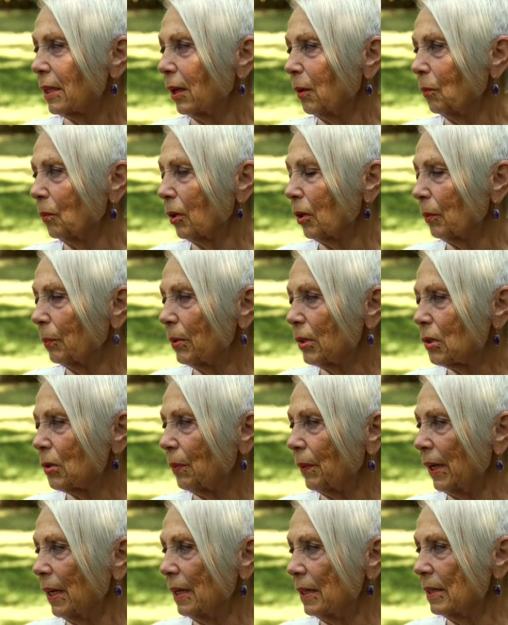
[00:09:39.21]
that were
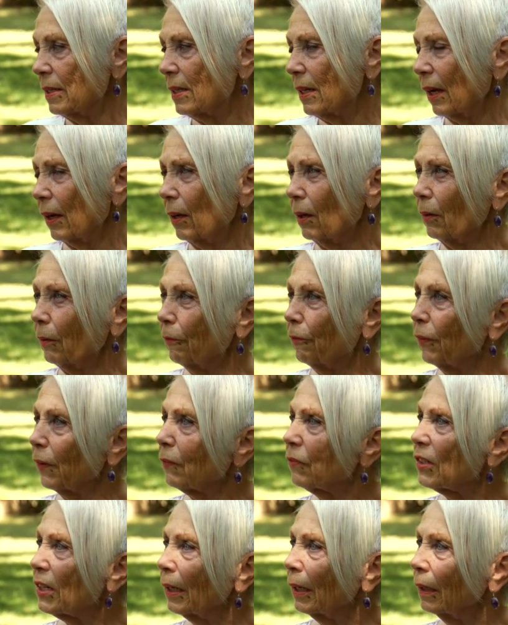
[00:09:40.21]
between 10 and
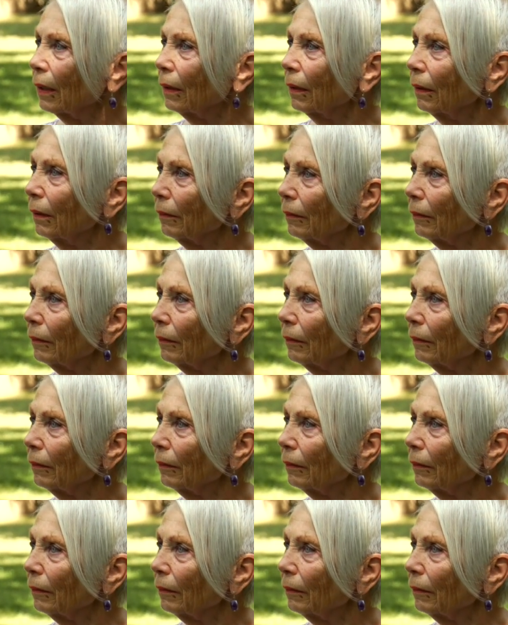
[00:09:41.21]
15.